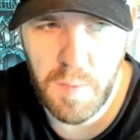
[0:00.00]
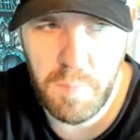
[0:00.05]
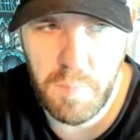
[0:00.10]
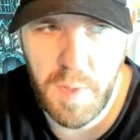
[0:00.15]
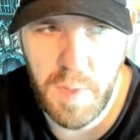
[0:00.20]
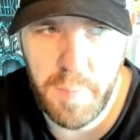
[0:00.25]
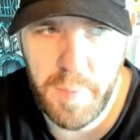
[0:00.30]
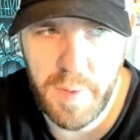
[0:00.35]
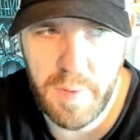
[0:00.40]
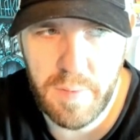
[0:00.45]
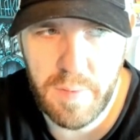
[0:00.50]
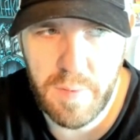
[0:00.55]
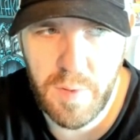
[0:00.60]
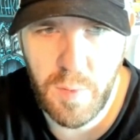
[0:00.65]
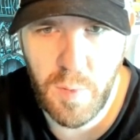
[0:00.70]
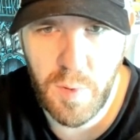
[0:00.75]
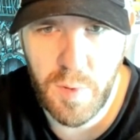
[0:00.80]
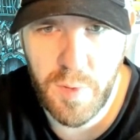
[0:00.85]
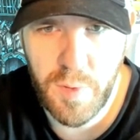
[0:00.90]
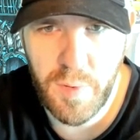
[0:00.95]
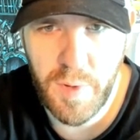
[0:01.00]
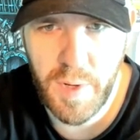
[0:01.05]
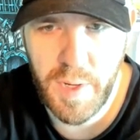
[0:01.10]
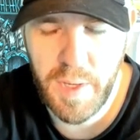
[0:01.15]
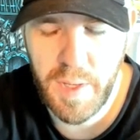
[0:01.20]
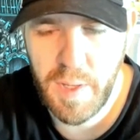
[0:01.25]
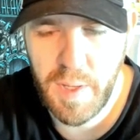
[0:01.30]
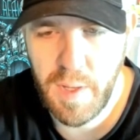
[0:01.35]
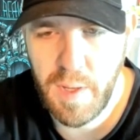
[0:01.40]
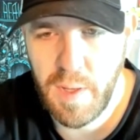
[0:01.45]
maybe 2 or
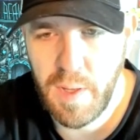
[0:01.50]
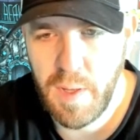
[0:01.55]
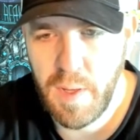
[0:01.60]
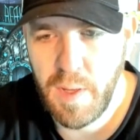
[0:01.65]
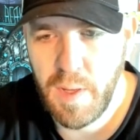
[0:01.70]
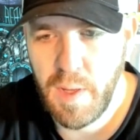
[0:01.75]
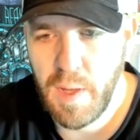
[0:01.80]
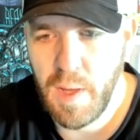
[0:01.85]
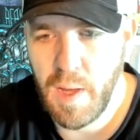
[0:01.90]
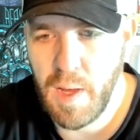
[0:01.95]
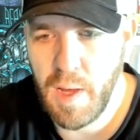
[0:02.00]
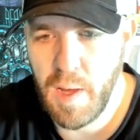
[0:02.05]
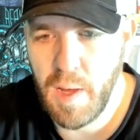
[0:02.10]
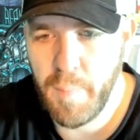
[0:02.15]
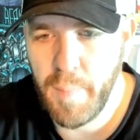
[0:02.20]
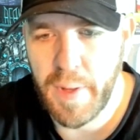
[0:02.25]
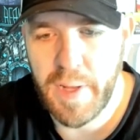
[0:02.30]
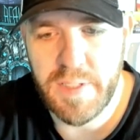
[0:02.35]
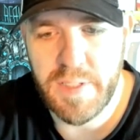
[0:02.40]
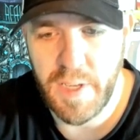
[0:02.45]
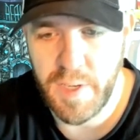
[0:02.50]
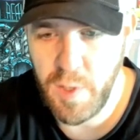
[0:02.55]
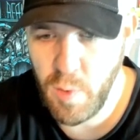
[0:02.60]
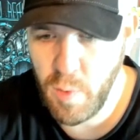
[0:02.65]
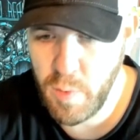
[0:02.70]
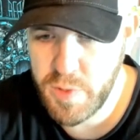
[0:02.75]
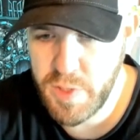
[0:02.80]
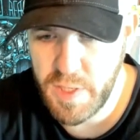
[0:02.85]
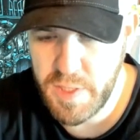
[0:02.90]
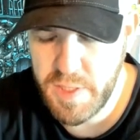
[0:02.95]
3, because I
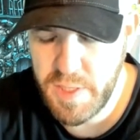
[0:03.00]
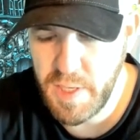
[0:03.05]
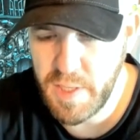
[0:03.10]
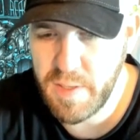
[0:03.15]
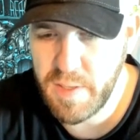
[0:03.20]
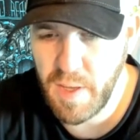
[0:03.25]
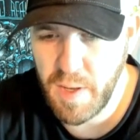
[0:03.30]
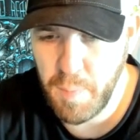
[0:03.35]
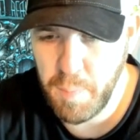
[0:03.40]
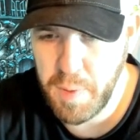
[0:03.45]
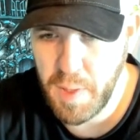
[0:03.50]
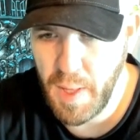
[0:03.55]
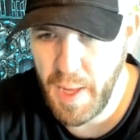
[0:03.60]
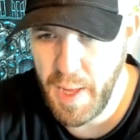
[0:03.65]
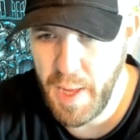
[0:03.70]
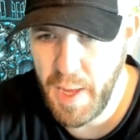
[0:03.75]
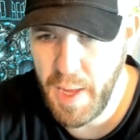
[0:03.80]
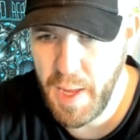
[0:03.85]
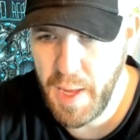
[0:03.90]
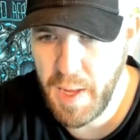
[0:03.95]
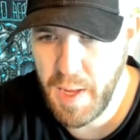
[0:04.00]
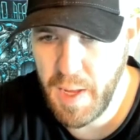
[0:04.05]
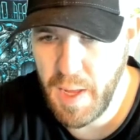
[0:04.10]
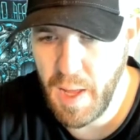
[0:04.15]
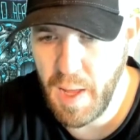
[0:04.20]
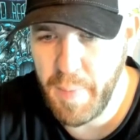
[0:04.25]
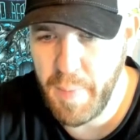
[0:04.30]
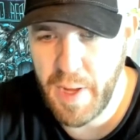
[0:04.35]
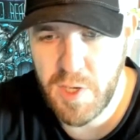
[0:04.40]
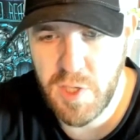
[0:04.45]
knew it was going to see a ton of play.
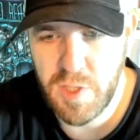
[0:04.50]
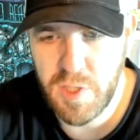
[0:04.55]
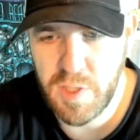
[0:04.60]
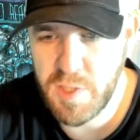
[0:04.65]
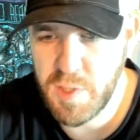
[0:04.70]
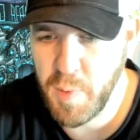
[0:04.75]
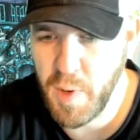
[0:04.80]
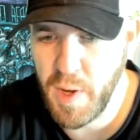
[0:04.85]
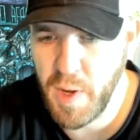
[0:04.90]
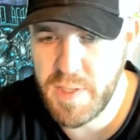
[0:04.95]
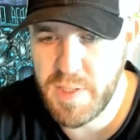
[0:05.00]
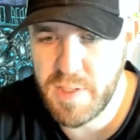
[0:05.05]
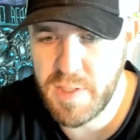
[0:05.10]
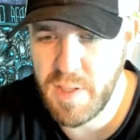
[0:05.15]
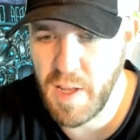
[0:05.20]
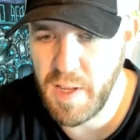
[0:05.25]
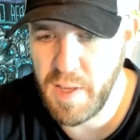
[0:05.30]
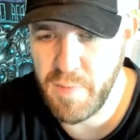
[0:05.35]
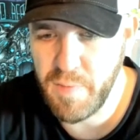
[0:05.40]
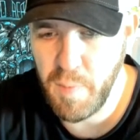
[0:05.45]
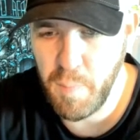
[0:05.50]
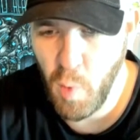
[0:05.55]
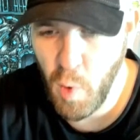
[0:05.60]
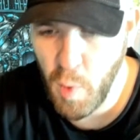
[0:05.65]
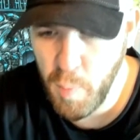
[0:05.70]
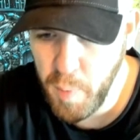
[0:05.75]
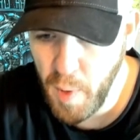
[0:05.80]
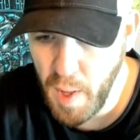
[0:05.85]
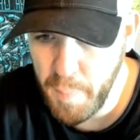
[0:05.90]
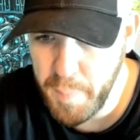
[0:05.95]
I'm actually surprised it's not even
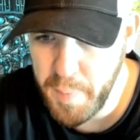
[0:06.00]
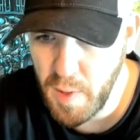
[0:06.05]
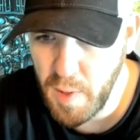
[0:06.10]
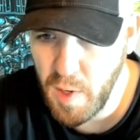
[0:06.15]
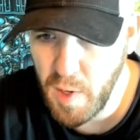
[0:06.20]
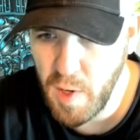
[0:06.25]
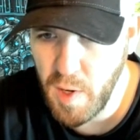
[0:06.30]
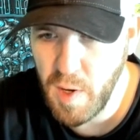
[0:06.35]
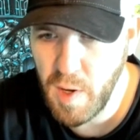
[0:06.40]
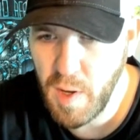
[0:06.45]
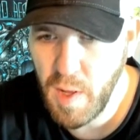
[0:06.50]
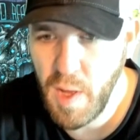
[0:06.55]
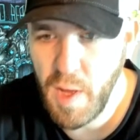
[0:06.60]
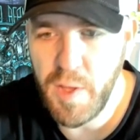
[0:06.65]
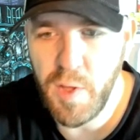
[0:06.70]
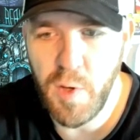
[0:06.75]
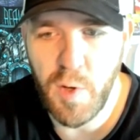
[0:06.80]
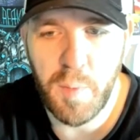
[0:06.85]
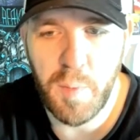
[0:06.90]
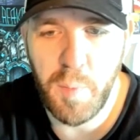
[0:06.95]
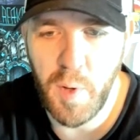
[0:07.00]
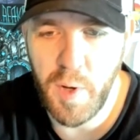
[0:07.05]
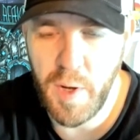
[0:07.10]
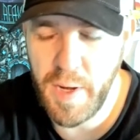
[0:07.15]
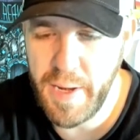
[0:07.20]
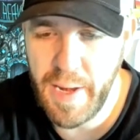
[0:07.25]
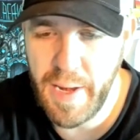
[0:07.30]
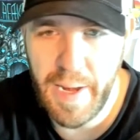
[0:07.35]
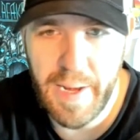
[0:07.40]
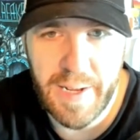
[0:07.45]
more popular. You could put
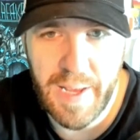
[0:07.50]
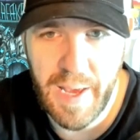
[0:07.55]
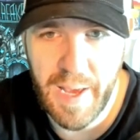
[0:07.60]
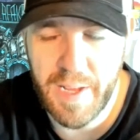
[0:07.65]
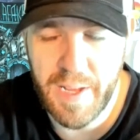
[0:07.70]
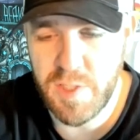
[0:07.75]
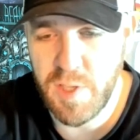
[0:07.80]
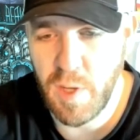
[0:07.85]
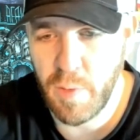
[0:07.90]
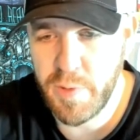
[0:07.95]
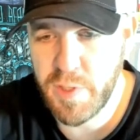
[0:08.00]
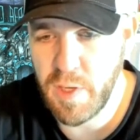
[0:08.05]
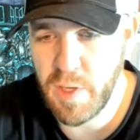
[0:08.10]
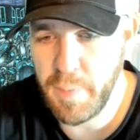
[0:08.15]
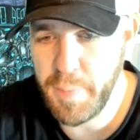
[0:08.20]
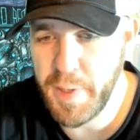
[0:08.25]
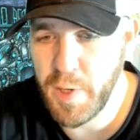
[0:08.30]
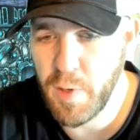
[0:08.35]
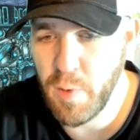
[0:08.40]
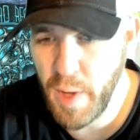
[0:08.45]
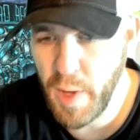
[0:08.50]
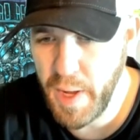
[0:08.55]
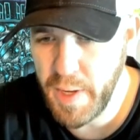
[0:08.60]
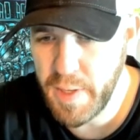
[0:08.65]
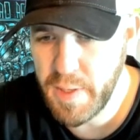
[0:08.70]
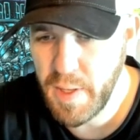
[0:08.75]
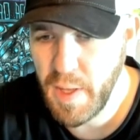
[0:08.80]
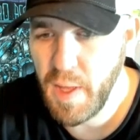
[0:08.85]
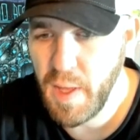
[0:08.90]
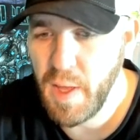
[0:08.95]
it in any deck. It's always going to be
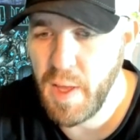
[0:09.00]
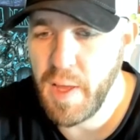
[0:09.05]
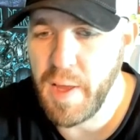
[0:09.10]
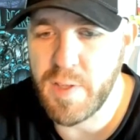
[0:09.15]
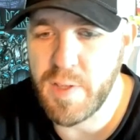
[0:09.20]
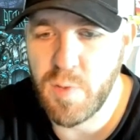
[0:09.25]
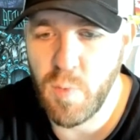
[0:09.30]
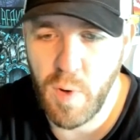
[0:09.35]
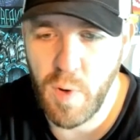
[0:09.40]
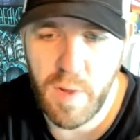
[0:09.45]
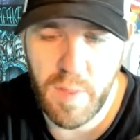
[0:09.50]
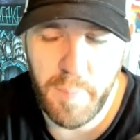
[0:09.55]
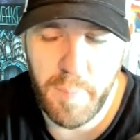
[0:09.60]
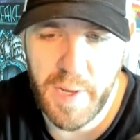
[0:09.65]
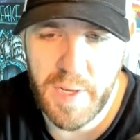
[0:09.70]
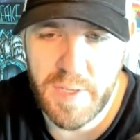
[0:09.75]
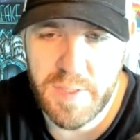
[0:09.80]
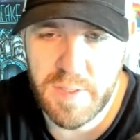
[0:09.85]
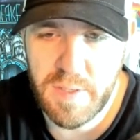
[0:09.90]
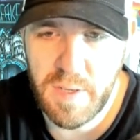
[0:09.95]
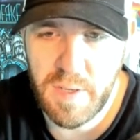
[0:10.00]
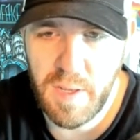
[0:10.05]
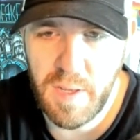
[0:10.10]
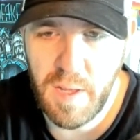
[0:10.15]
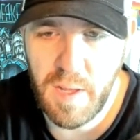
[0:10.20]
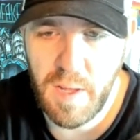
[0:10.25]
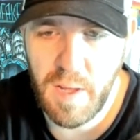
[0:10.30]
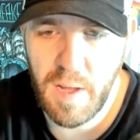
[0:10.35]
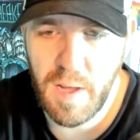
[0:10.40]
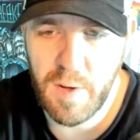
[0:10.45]
great. It's one of the best
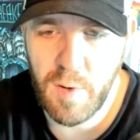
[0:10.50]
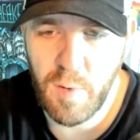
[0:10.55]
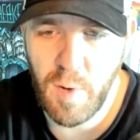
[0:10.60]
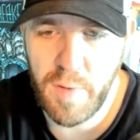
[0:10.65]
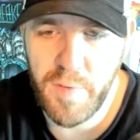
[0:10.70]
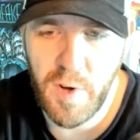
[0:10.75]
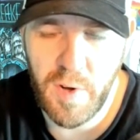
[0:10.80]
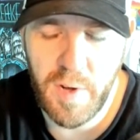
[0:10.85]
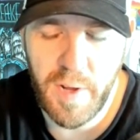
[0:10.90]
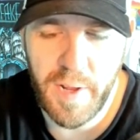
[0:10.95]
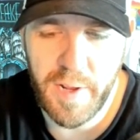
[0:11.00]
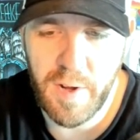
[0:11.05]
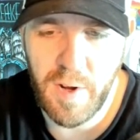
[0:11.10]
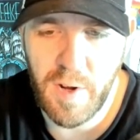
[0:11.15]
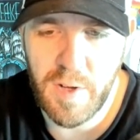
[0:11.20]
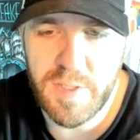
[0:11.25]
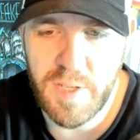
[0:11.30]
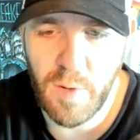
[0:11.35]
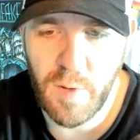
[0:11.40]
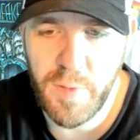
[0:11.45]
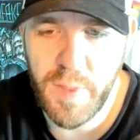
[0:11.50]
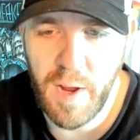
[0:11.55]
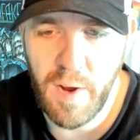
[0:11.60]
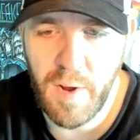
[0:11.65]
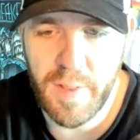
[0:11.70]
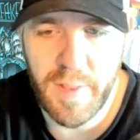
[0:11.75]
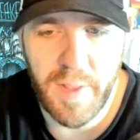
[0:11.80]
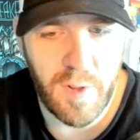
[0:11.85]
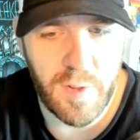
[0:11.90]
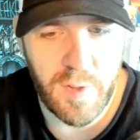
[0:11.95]
graveyard hate cards out there.
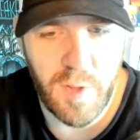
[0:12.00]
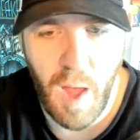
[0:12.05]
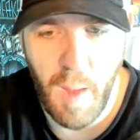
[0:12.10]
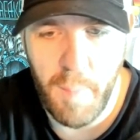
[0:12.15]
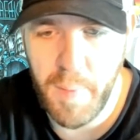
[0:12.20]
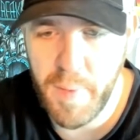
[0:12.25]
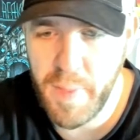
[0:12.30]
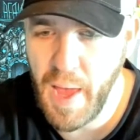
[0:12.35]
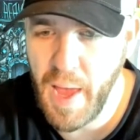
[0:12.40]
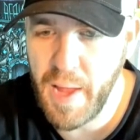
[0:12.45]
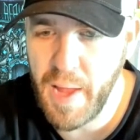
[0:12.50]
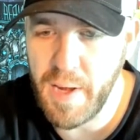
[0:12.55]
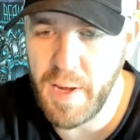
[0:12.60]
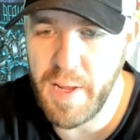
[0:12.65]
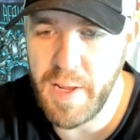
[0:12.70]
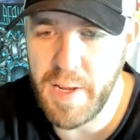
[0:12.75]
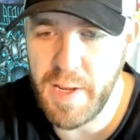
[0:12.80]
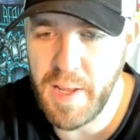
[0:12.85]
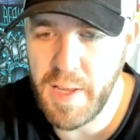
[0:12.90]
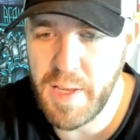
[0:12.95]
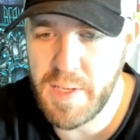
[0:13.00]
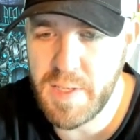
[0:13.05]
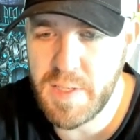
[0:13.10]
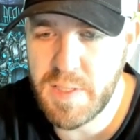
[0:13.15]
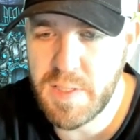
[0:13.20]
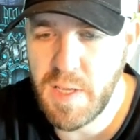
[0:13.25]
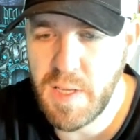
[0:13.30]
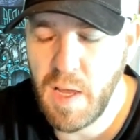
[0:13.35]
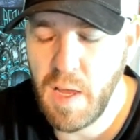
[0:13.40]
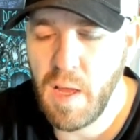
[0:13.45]
And then on top of that, it
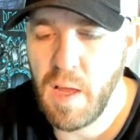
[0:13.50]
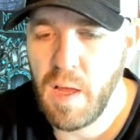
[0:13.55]
is,